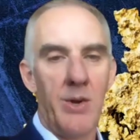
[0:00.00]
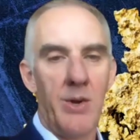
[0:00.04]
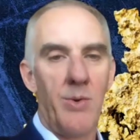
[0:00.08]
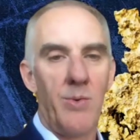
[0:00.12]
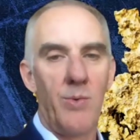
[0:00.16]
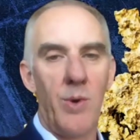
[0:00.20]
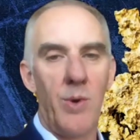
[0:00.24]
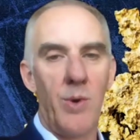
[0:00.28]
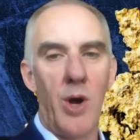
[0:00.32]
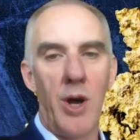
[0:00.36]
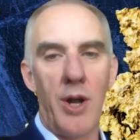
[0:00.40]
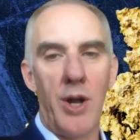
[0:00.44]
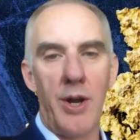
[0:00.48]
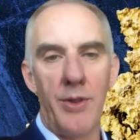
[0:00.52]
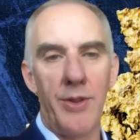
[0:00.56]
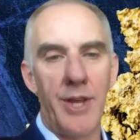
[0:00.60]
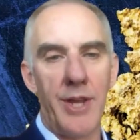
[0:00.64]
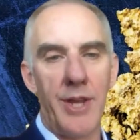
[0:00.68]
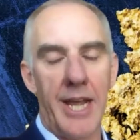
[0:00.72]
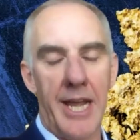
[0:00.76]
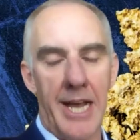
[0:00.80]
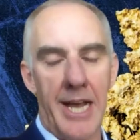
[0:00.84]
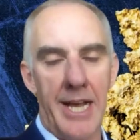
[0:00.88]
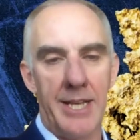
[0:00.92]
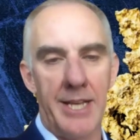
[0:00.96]
right on
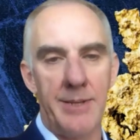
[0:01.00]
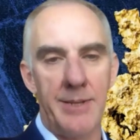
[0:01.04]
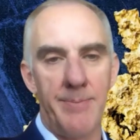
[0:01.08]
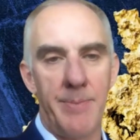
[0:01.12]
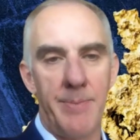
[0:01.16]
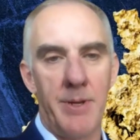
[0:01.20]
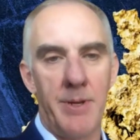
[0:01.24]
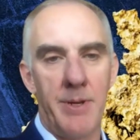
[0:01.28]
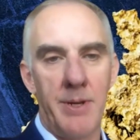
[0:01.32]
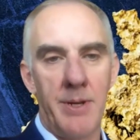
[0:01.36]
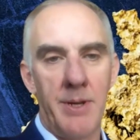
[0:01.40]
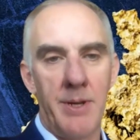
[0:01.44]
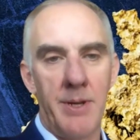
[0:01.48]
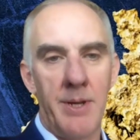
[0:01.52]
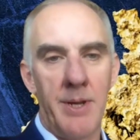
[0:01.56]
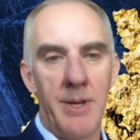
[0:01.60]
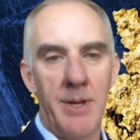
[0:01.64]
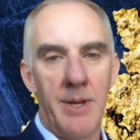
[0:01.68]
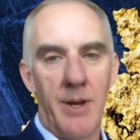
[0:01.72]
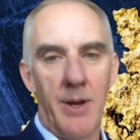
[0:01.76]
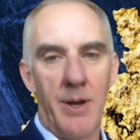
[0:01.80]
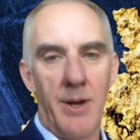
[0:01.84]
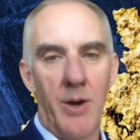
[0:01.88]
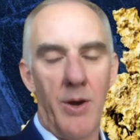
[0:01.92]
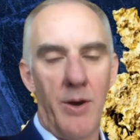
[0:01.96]
the cusp
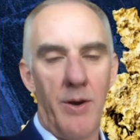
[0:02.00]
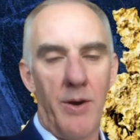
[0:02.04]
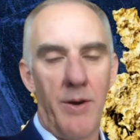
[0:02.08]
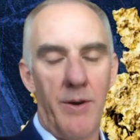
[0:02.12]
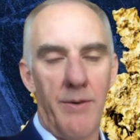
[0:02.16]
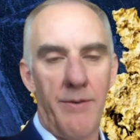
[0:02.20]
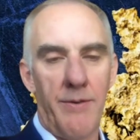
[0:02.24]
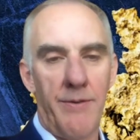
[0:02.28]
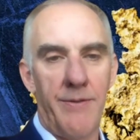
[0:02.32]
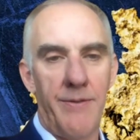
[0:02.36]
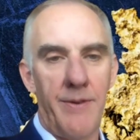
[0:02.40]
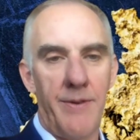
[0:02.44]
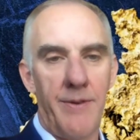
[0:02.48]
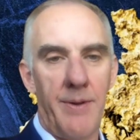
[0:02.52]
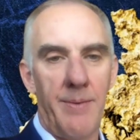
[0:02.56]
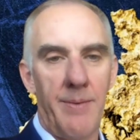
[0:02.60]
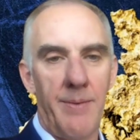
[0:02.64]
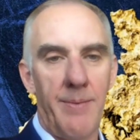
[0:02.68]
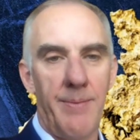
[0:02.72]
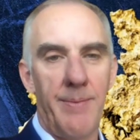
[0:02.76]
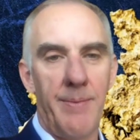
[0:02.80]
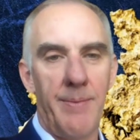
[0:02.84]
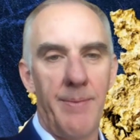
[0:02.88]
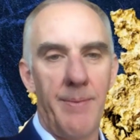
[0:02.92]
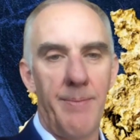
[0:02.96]
of
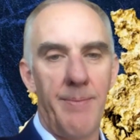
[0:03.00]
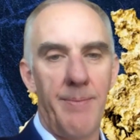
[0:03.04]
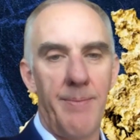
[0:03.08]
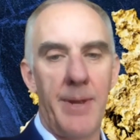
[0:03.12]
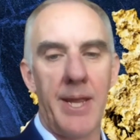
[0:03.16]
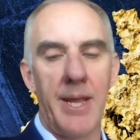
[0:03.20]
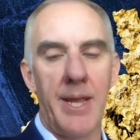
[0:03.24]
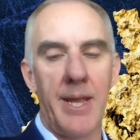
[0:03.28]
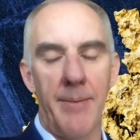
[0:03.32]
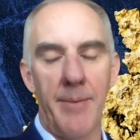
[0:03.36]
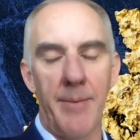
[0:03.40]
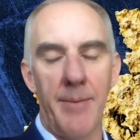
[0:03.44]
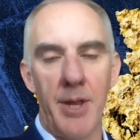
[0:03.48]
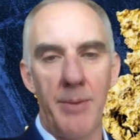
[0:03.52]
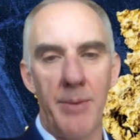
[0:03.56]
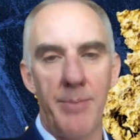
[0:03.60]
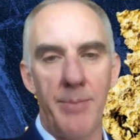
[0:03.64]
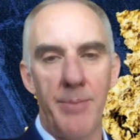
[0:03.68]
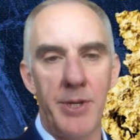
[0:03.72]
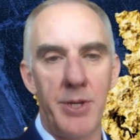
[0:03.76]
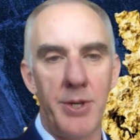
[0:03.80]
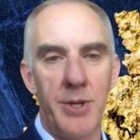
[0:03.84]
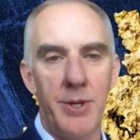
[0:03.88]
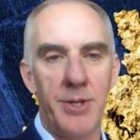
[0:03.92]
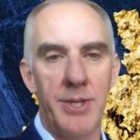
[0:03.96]
becoming a
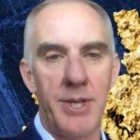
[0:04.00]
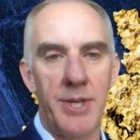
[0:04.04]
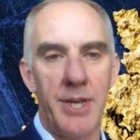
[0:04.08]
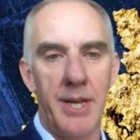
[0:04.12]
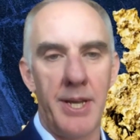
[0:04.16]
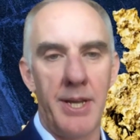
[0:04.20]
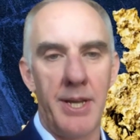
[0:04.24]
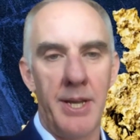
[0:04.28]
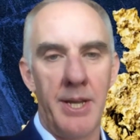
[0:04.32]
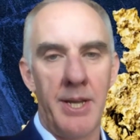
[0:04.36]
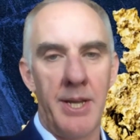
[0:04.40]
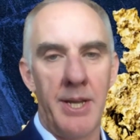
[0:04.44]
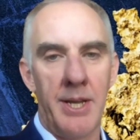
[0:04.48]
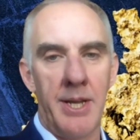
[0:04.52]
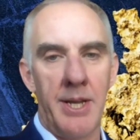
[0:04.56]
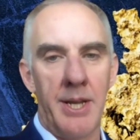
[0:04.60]
producer.